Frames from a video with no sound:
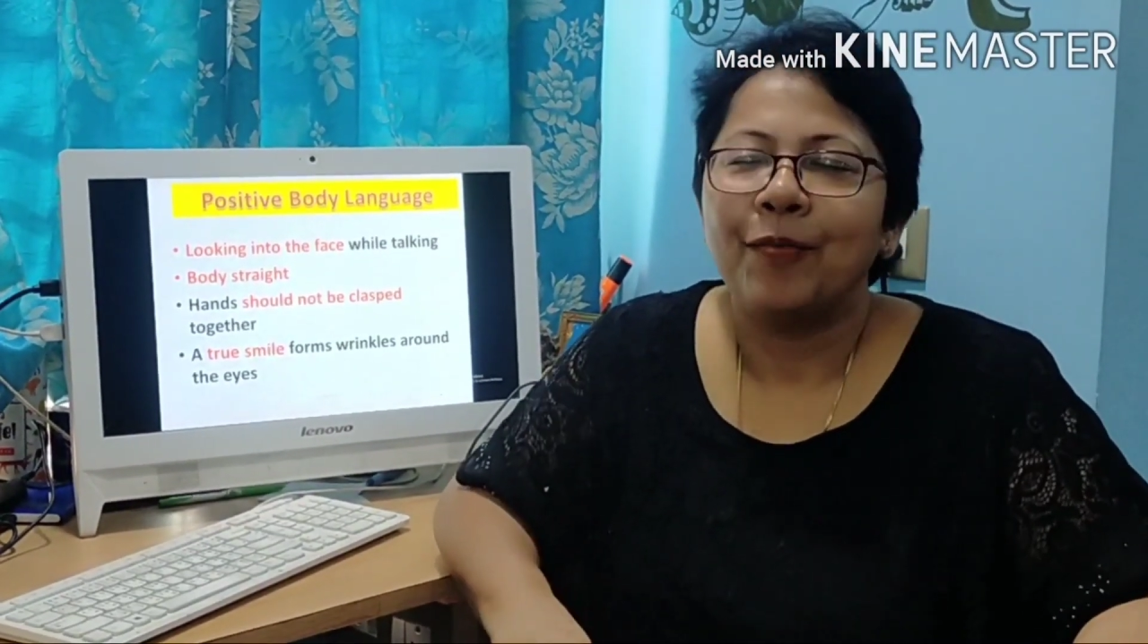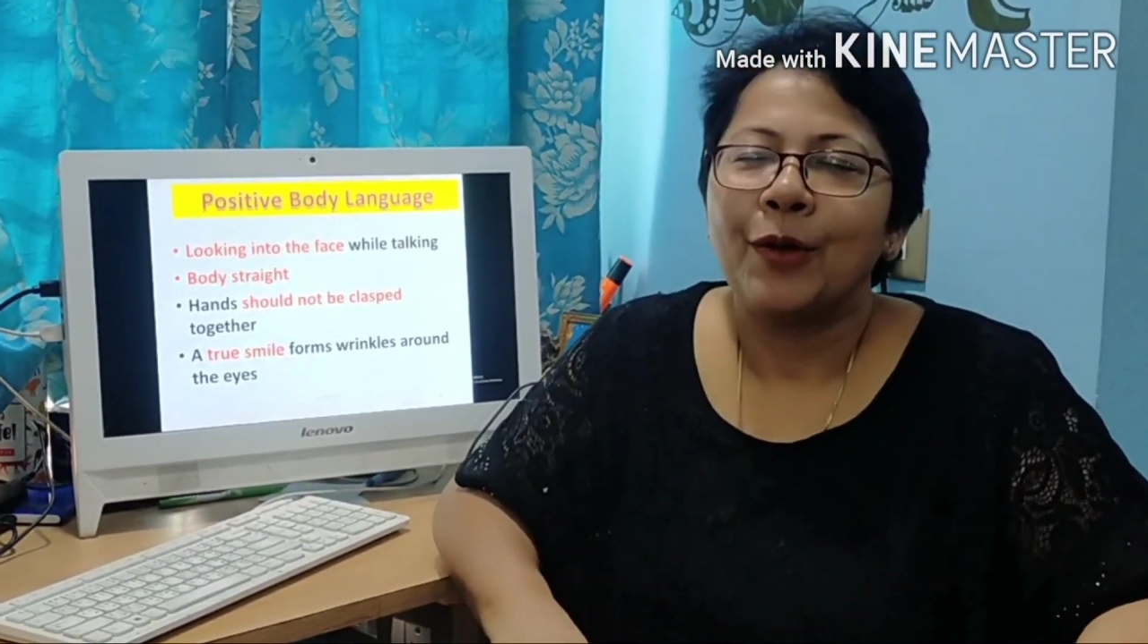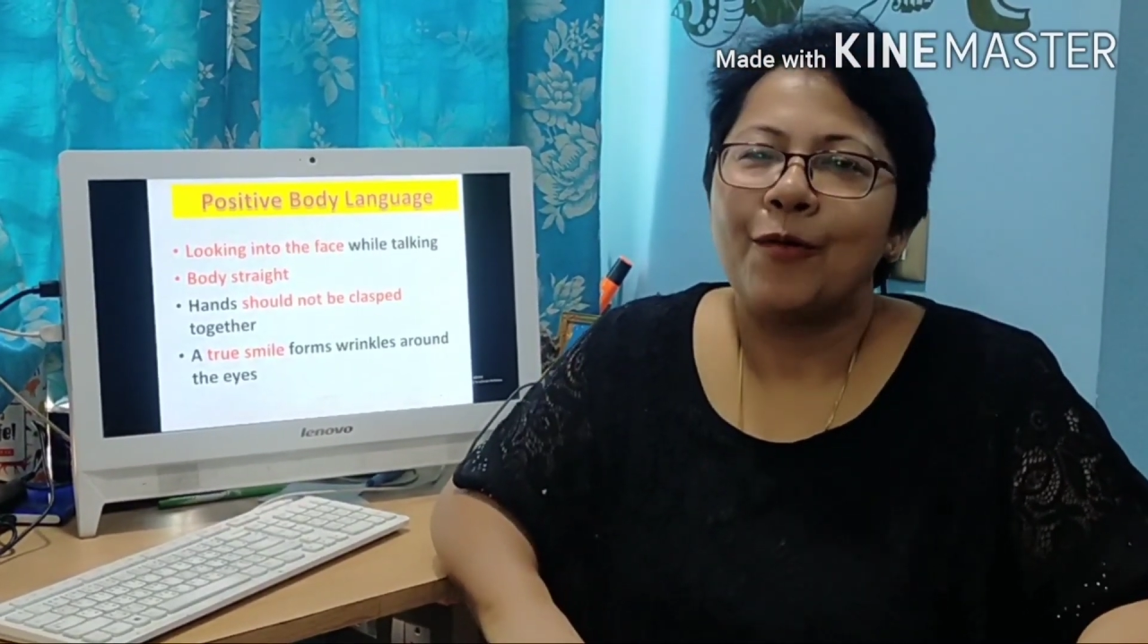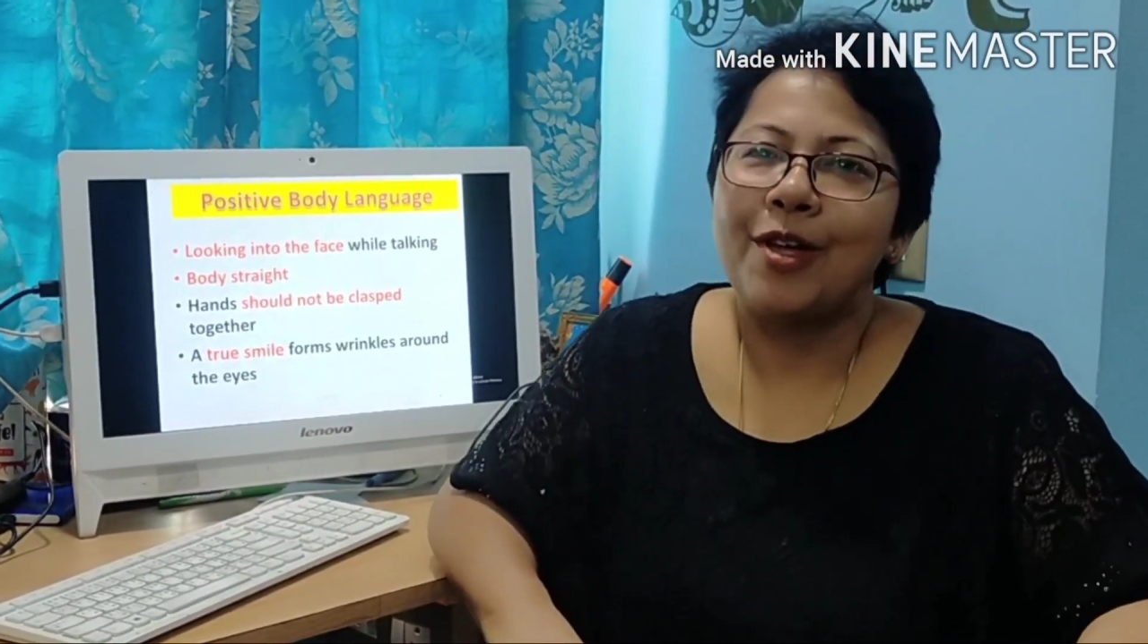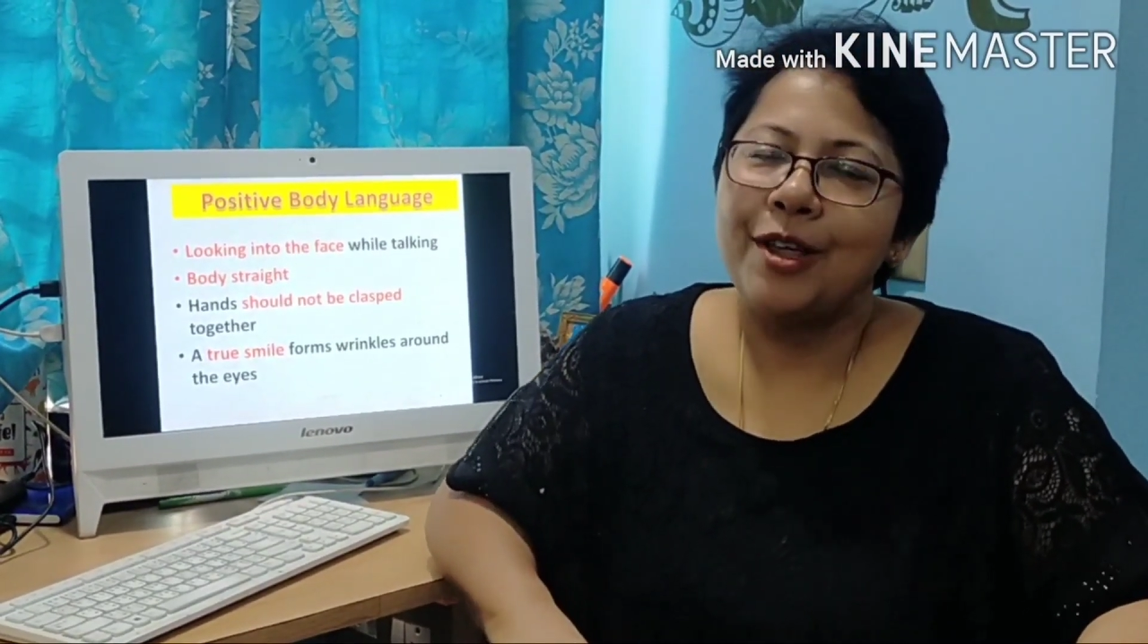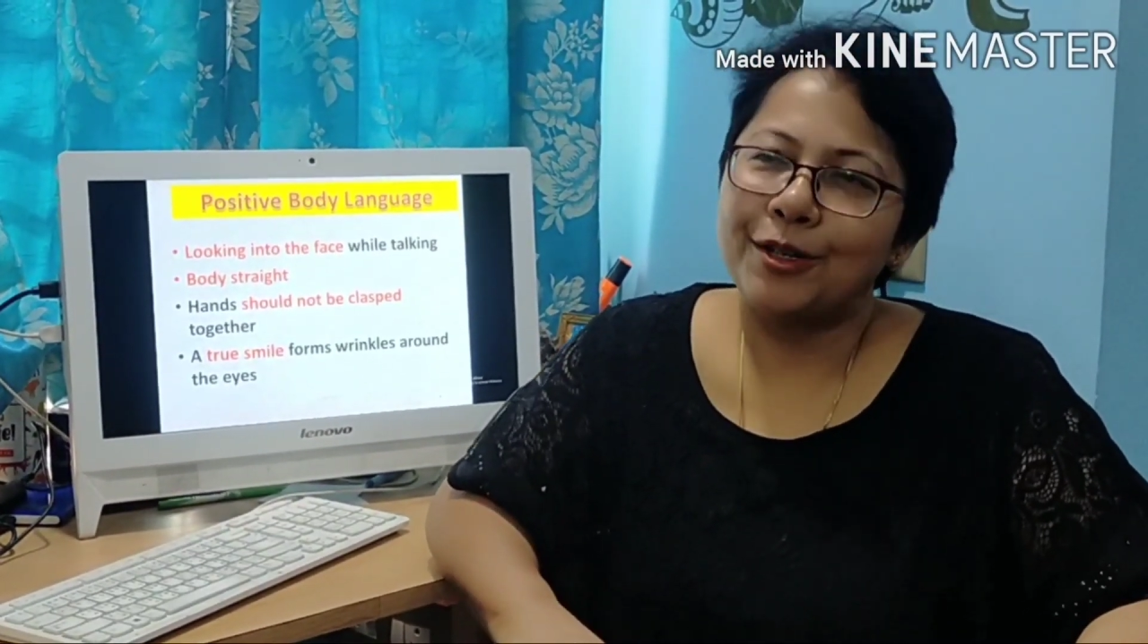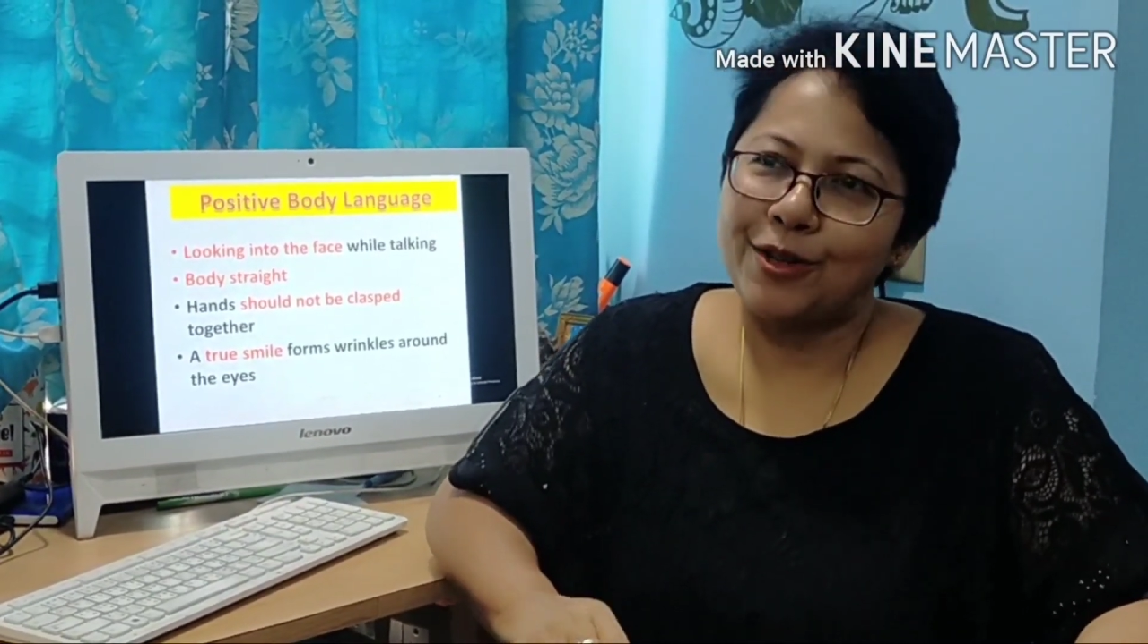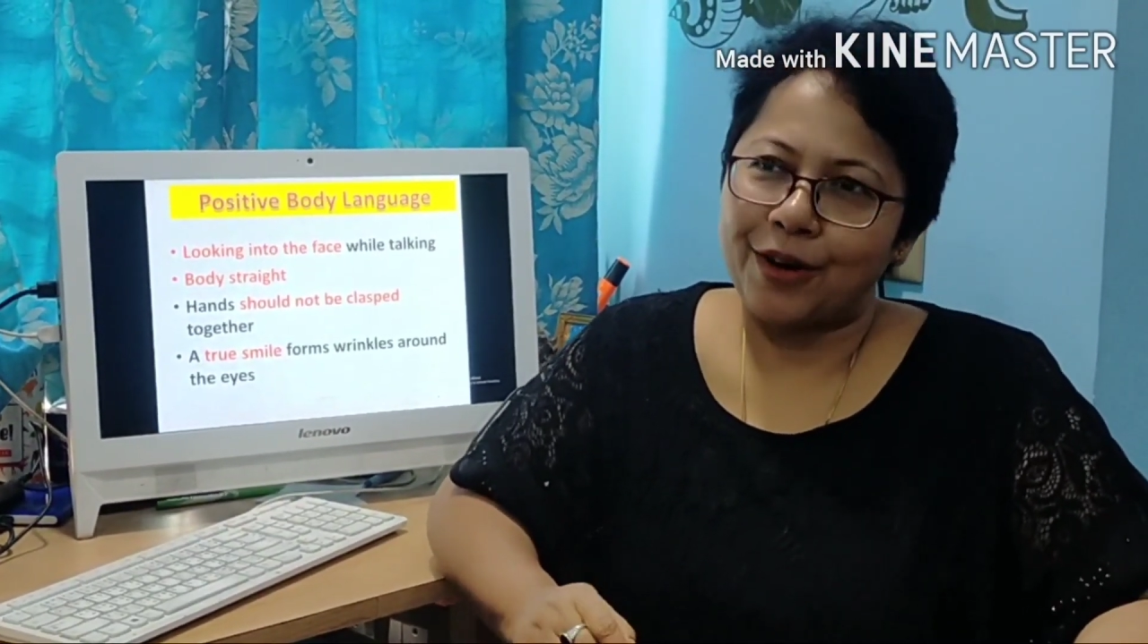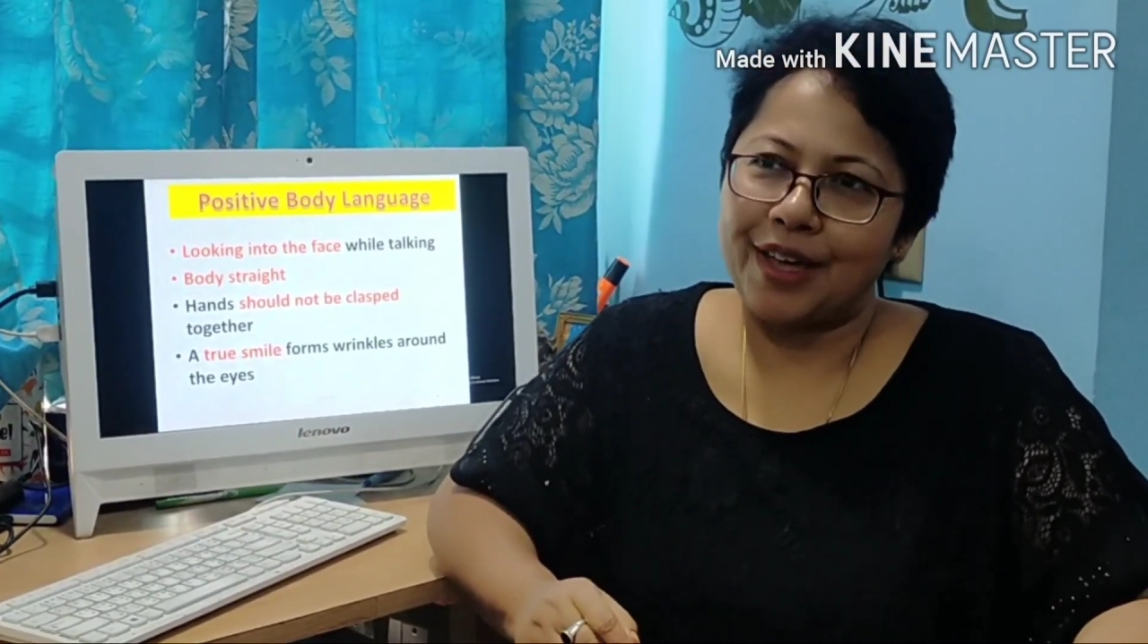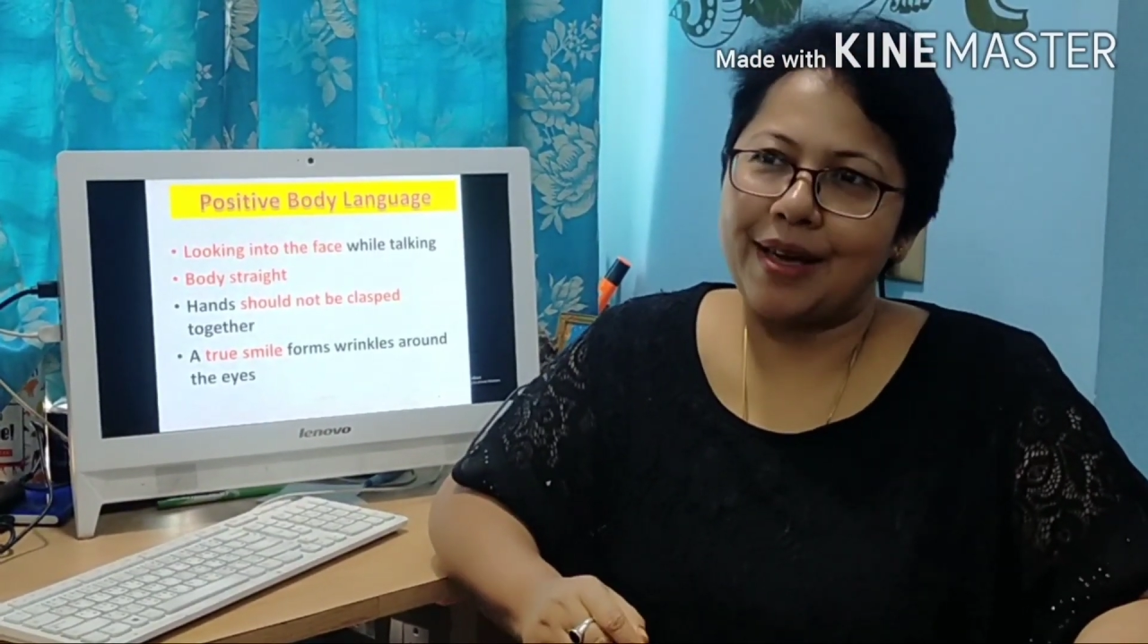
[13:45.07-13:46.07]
when you're talking